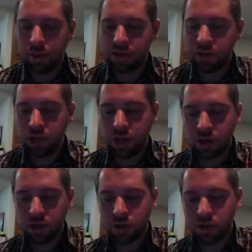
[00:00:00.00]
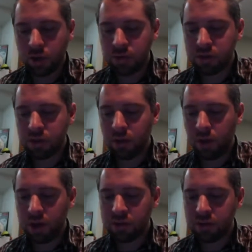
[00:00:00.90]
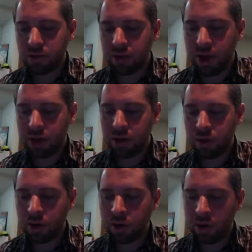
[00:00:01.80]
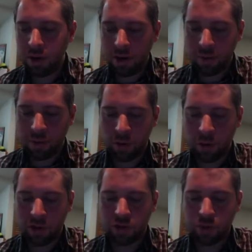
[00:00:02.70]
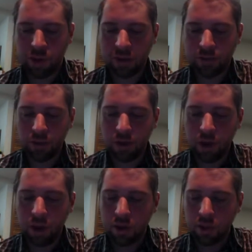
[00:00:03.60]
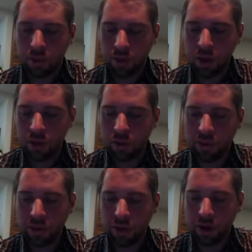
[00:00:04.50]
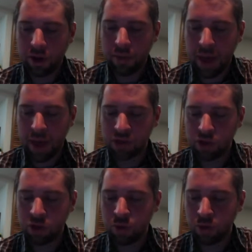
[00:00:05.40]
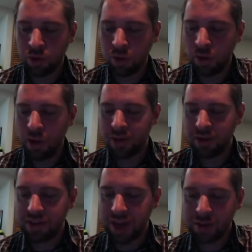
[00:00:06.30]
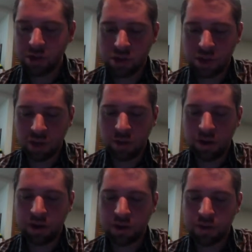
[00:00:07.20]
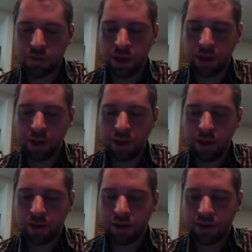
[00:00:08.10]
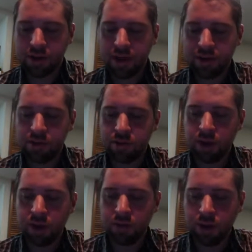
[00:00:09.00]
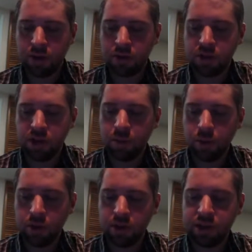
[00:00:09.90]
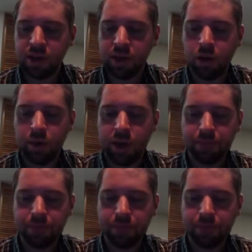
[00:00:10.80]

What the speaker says: change too swift, the loss of continuity and permanence too painful, the break with the American past too brutal, the damage to community dismaying, the designs of innovators imprudent and inhumane.